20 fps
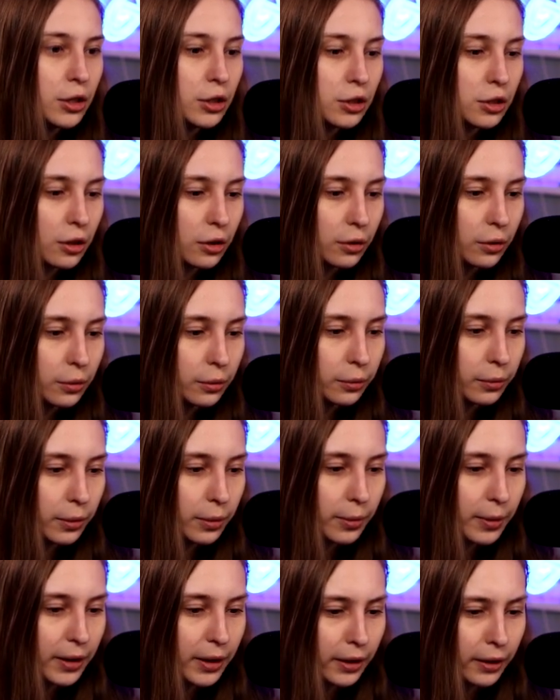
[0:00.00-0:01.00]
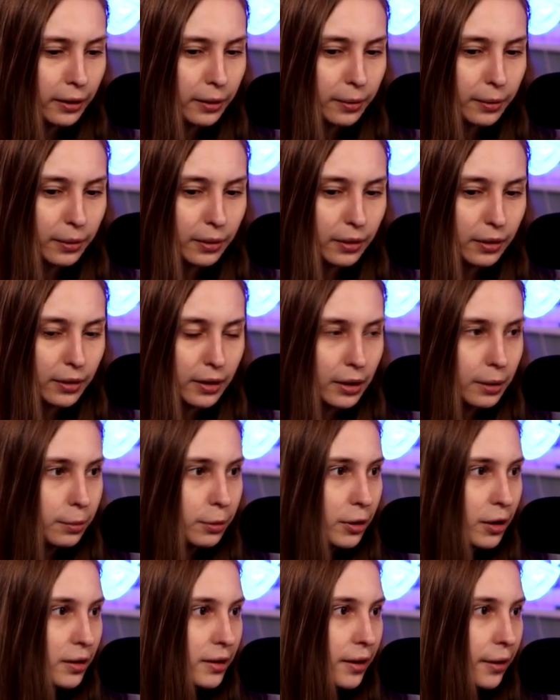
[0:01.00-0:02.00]
So we're gonna
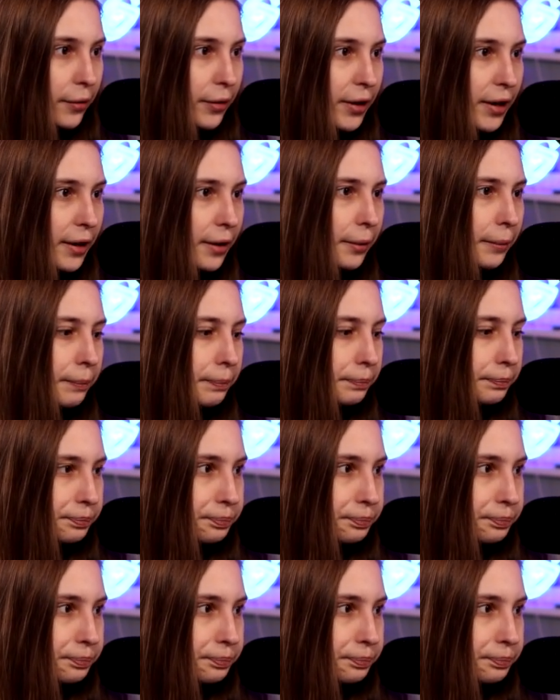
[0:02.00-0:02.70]
put it down here.